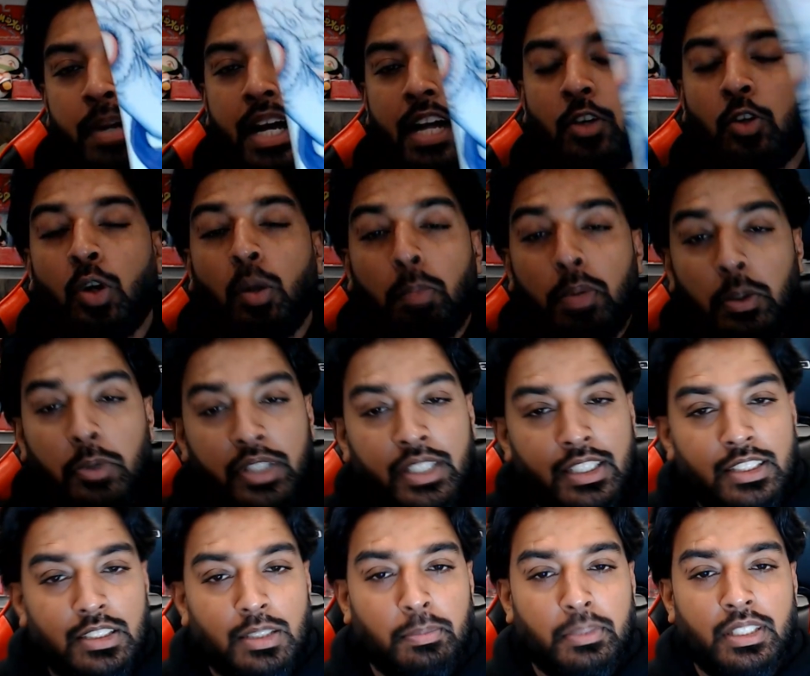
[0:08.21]
pack. Hopefully we can
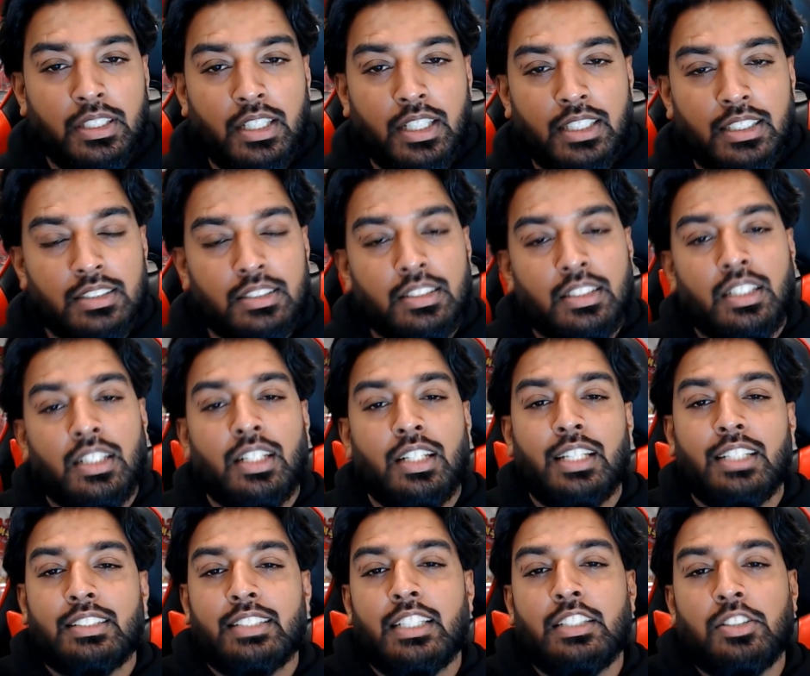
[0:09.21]
get something nice.
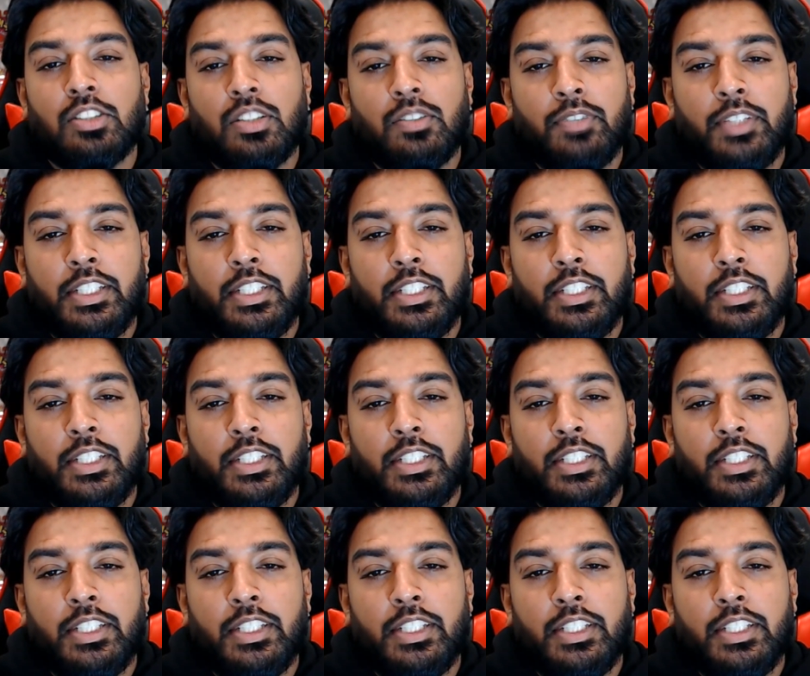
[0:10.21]
Let's get to the